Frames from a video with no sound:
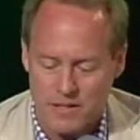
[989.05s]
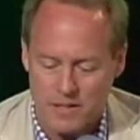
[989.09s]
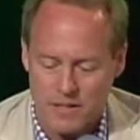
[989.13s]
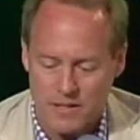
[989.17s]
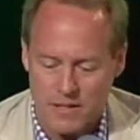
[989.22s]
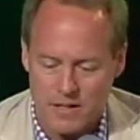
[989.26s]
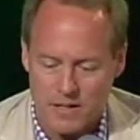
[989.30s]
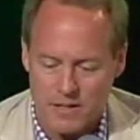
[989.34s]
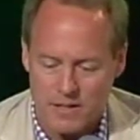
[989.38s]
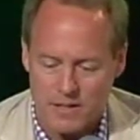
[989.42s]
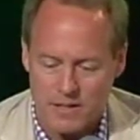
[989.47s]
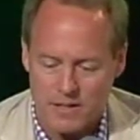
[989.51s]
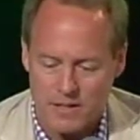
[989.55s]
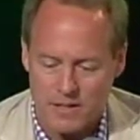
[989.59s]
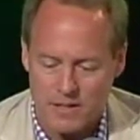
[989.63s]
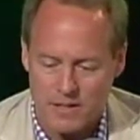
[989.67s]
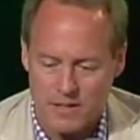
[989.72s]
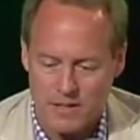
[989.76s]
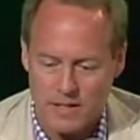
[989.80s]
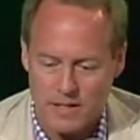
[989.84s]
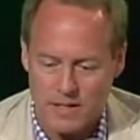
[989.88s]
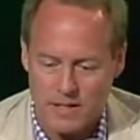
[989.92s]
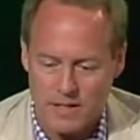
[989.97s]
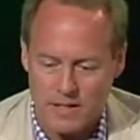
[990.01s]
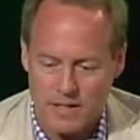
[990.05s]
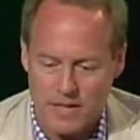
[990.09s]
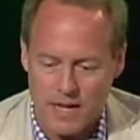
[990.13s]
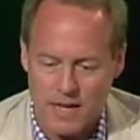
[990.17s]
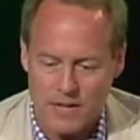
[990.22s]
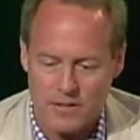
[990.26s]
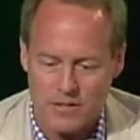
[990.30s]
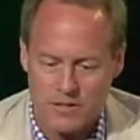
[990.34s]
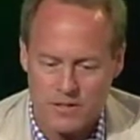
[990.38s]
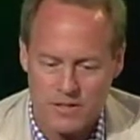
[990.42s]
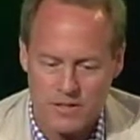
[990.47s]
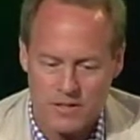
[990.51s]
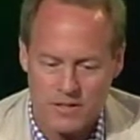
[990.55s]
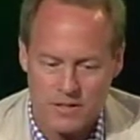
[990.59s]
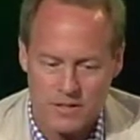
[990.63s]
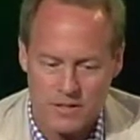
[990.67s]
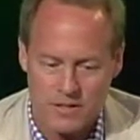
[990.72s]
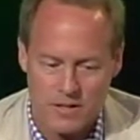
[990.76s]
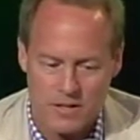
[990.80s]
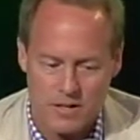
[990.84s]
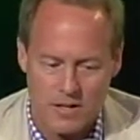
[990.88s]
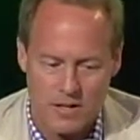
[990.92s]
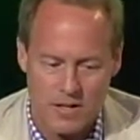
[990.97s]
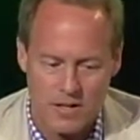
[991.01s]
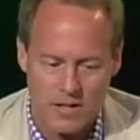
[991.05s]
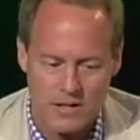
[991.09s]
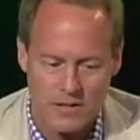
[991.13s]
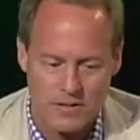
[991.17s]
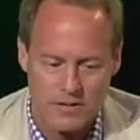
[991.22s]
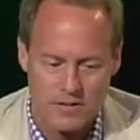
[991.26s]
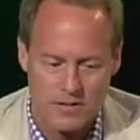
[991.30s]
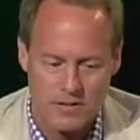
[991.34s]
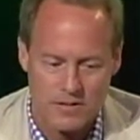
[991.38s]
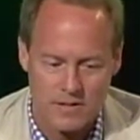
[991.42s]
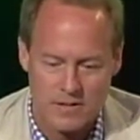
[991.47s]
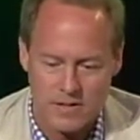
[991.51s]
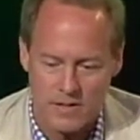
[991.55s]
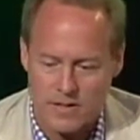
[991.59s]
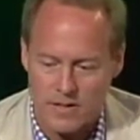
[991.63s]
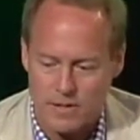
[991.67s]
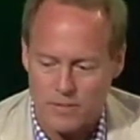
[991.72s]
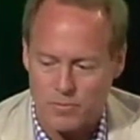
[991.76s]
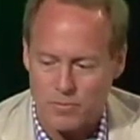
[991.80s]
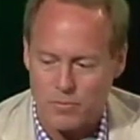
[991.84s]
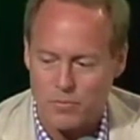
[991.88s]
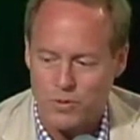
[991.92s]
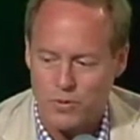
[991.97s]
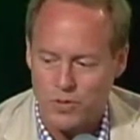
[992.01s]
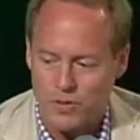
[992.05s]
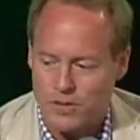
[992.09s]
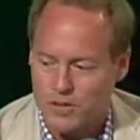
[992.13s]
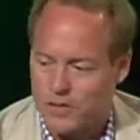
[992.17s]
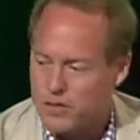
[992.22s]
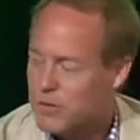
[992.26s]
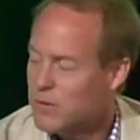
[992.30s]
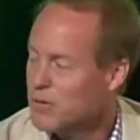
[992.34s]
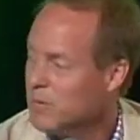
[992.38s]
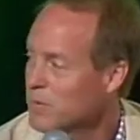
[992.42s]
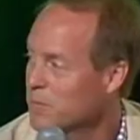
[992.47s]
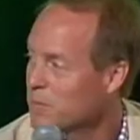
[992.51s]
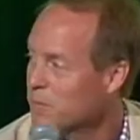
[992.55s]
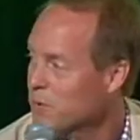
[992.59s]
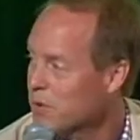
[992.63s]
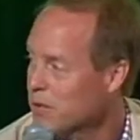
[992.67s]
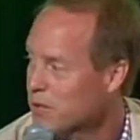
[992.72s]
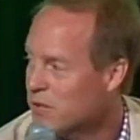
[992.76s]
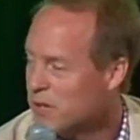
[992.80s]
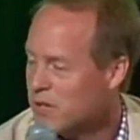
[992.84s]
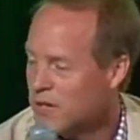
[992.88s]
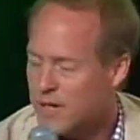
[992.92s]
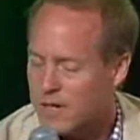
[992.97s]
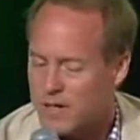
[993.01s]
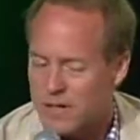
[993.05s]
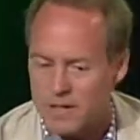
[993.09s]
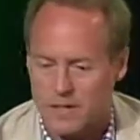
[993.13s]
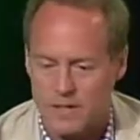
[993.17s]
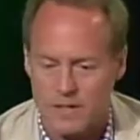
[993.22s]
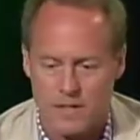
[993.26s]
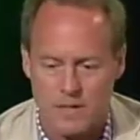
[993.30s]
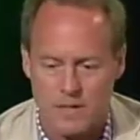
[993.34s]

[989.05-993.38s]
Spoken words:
The agencies and the clients really do appreciate it.